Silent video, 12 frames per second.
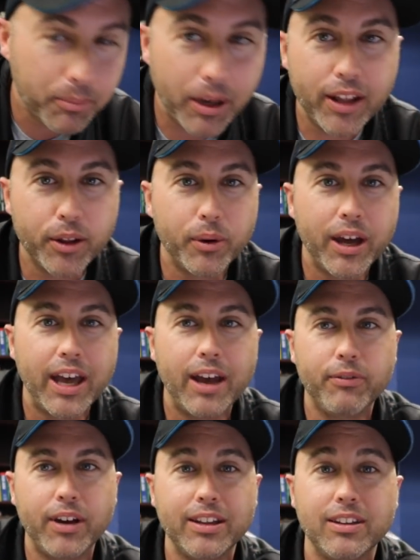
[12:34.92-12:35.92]
By the way,
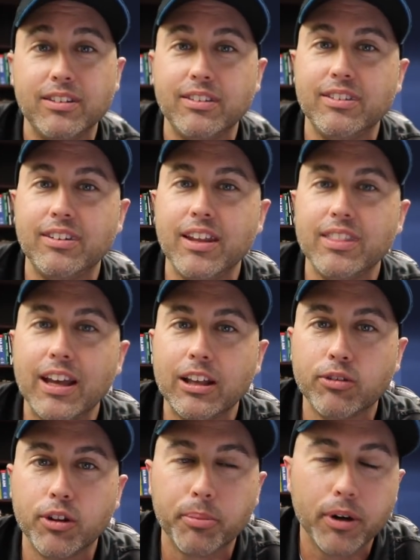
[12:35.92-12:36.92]
I forgot to say
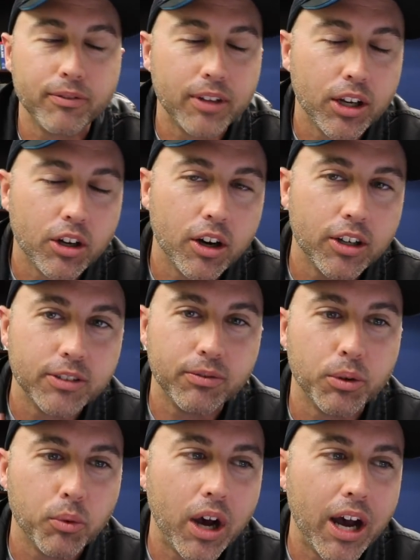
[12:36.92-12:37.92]
thanks for the birthday cards if
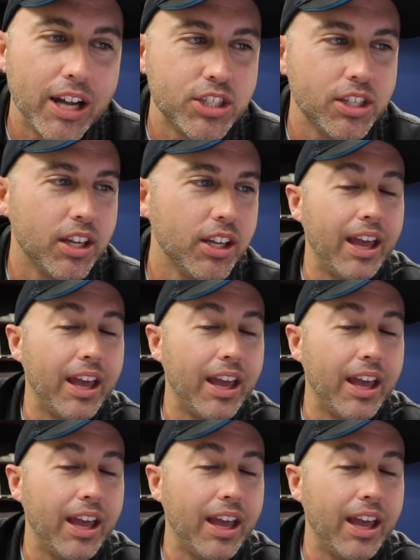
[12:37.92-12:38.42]
you're watching.